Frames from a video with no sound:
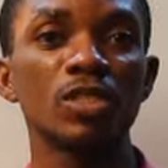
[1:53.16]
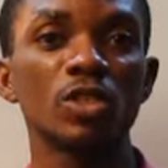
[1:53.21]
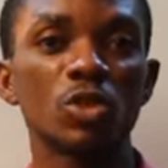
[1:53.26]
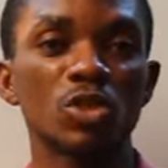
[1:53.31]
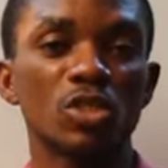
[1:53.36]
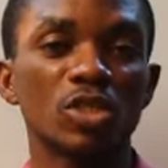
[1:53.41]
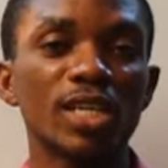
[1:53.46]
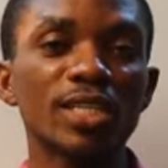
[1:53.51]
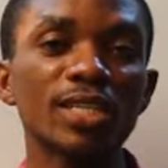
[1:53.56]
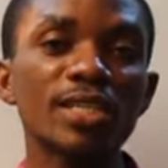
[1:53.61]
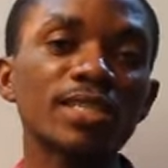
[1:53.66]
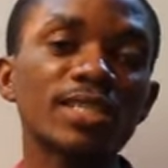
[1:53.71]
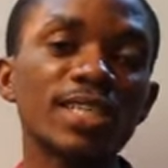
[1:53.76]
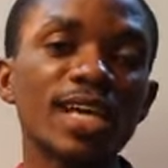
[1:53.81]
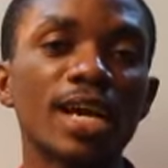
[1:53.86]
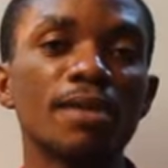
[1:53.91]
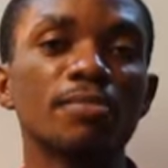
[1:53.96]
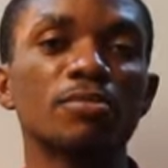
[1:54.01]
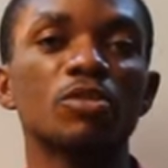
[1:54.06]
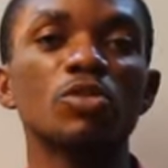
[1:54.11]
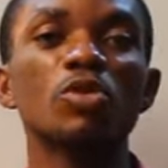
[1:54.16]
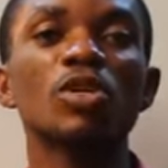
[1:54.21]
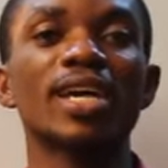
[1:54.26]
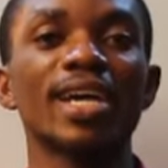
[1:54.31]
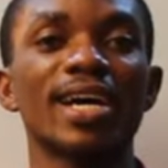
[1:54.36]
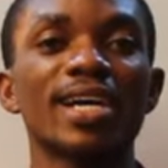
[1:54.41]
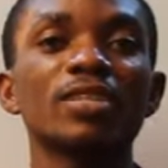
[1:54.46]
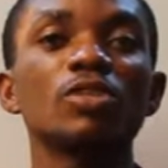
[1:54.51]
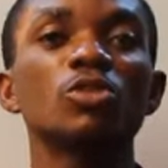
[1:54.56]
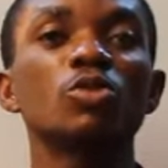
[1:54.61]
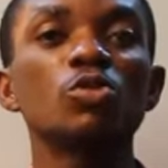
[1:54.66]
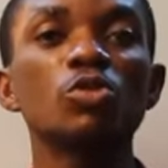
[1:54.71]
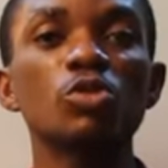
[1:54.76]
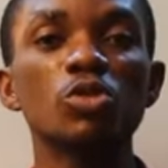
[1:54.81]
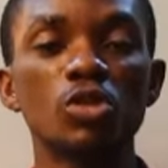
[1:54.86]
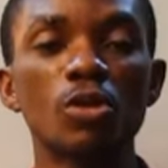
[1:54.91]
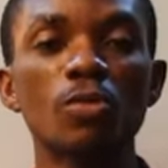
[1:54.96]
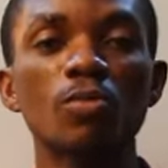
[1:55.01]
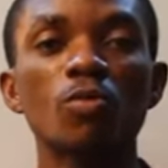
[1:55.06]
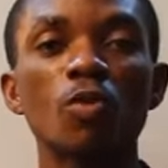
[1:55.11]
So certain times you can do
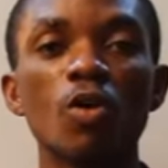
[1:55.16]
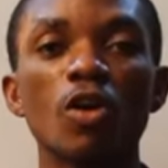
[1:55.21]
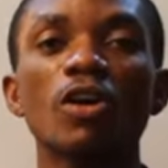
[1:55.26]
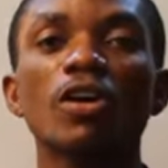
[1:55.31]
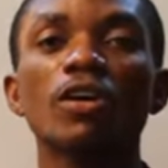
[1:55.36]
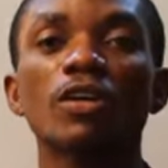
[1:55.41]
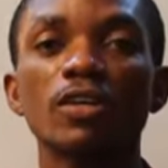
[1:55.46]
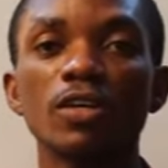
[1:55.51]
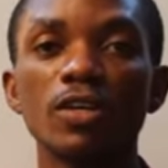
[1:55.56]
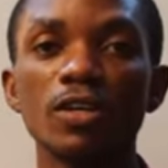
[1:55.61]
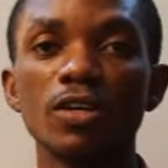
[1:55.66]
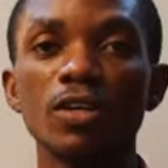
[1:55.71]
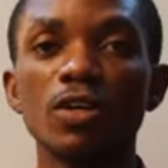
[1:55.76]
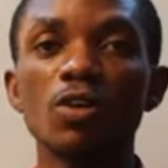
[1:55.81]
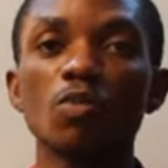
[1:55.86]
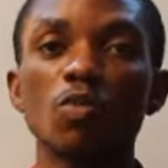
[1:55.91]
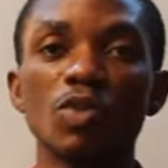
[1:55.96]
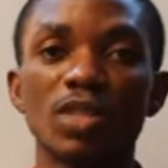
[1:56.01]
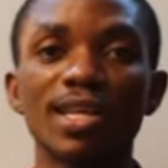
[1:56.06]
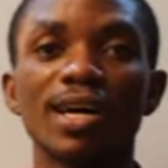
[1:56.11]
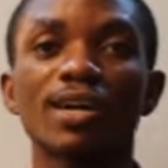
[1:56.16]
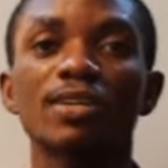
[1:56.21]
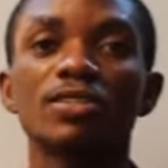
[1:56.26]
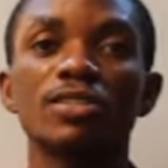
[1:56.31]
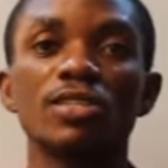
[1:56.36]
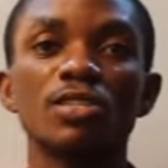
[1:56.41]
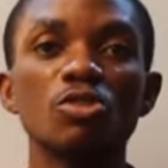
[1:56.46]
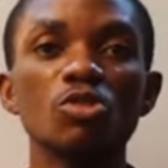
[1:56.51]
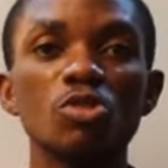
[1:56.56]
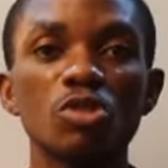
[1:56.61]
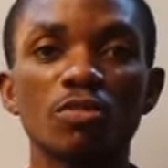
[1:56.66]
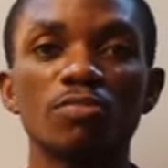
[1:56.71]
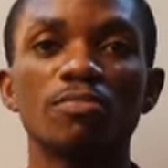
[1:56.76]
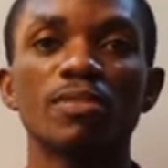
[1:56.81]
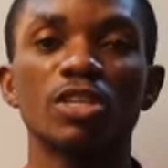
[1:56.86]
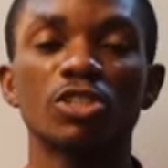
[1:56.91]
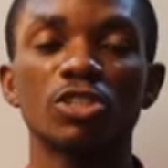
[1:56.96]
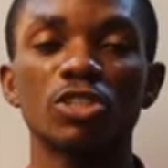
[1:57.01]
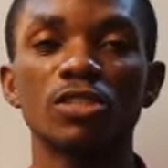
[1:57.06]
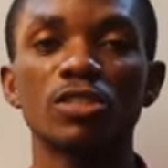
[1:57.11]
some work without the use of
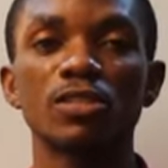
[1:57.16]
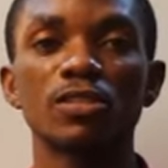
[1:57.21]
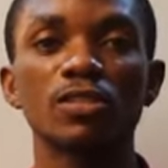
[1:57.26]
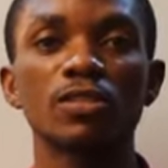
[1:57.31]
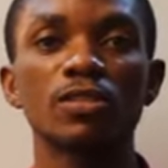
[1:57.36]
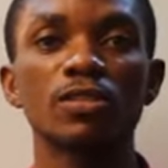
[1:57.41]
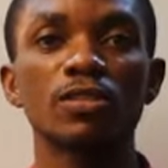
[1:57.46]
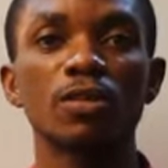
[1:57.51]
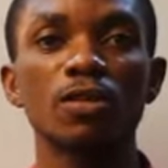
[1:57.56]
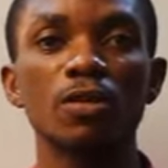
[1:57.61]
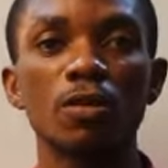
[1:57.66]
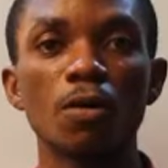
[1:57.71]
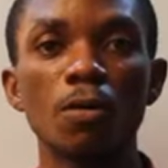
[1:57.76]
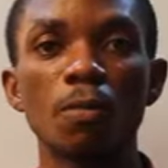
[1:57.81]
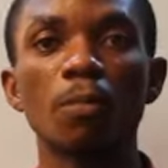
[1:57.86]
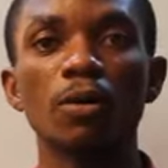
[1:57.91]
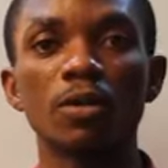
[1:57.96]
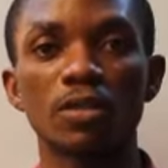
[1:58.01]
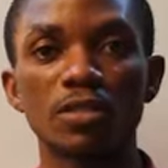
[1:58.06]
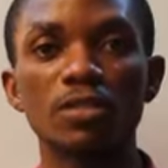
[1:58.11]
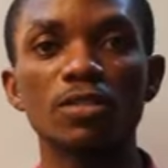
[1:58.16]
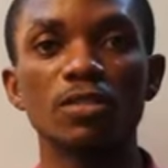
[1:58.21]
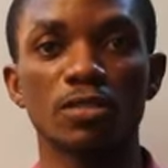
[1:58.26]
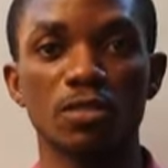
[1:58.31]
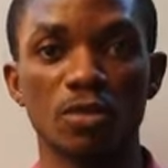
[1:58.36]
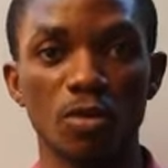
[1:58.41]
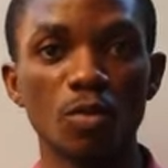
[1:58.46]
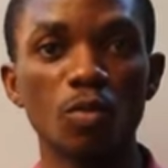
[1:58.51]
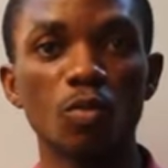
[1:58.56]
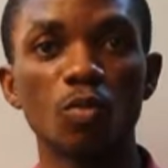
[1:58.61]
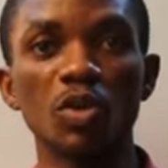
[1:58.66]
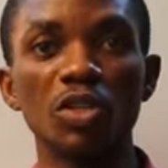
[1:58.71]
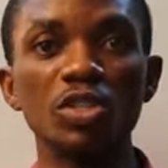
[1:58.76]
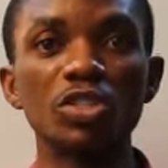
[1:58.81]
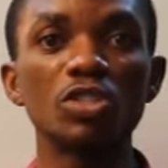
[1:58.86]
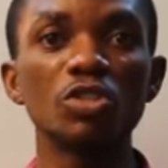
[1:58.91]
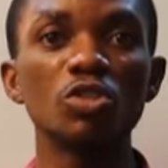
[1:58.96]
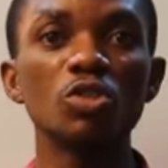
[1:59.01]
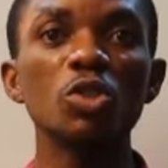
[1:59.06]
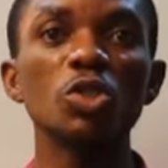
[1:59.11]
machines, but
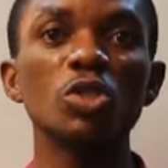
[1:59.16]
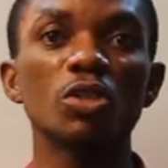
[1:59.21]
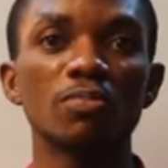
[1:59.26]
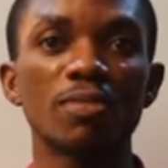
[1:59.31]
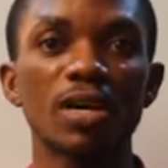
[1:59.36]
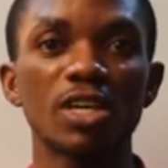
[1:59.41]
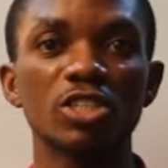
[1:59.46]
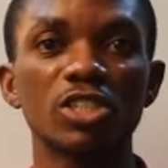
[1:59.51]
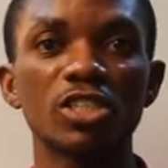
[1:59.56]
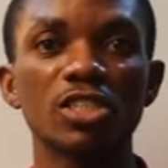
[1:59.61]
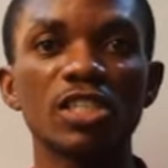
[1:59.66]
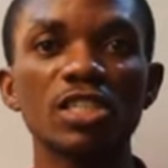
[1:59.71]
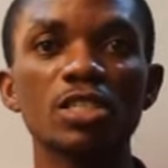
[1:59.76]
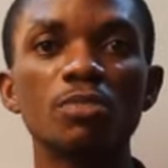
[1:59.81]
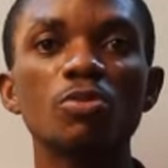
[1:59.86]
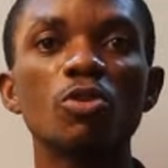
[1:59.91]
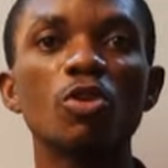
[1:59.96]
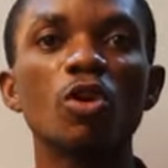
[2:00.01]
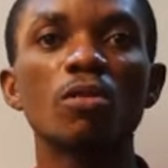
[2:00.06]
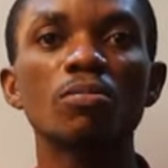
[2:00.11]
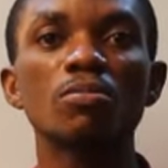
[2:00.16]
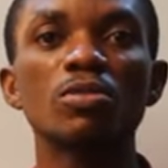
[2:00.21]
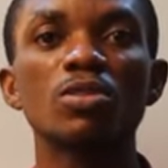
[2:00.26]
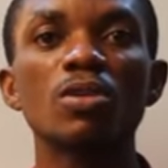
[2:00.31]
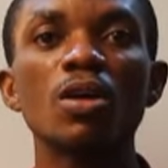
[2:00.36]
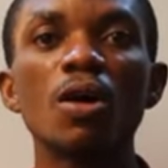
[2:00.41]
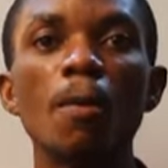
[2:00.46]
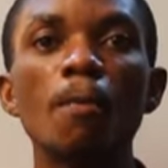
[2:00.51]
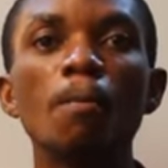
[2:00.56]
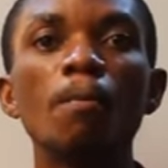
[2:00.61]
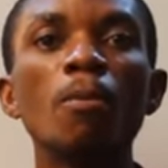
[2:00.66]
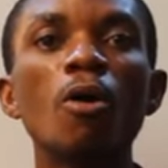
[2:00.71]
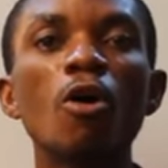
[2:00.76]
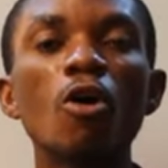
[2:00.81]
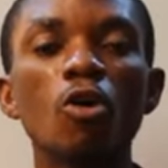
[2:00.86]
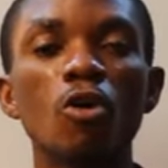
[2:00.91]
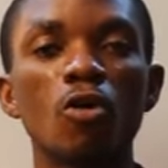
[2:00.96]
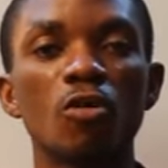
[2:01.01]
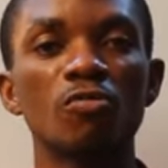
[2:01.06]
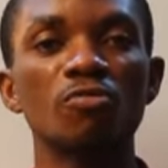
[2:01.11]
with the use of machine, it becomes
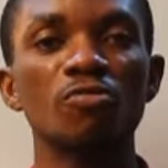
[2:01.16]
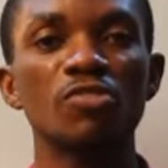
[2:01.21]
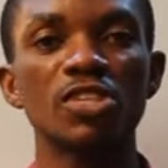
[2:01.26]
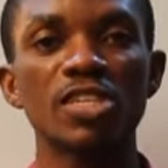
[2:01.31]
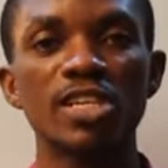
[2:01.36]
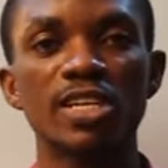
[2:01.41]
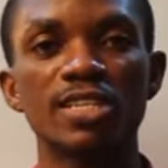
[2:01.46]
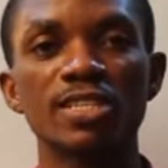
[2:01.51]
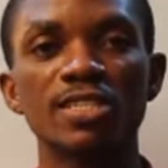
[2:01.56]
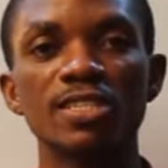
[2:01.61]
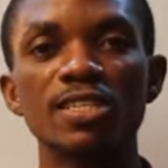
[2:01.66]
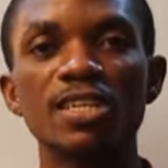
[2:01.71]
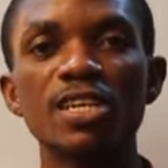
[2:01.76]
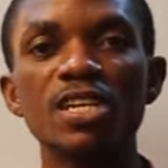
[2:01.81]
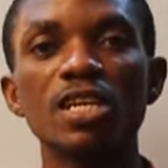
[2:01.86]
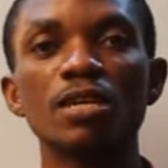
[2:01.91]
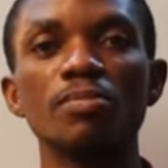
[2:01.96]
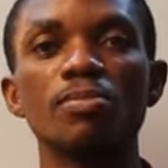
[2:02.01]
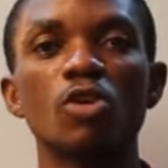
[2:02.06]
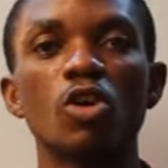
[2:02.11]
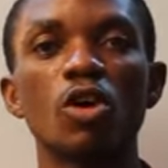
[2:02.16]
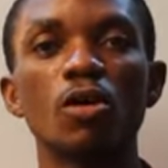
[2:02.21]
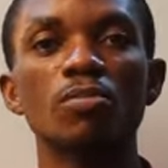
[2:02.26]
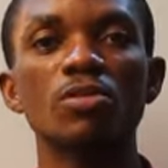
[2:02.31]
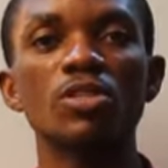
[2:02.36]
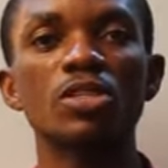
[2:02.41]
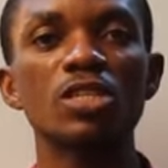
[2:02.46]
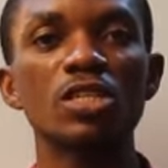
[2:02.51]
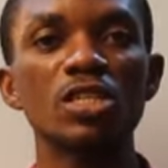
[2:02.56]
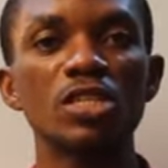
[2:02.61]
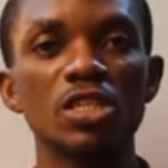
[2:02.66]
more convenient, it becomes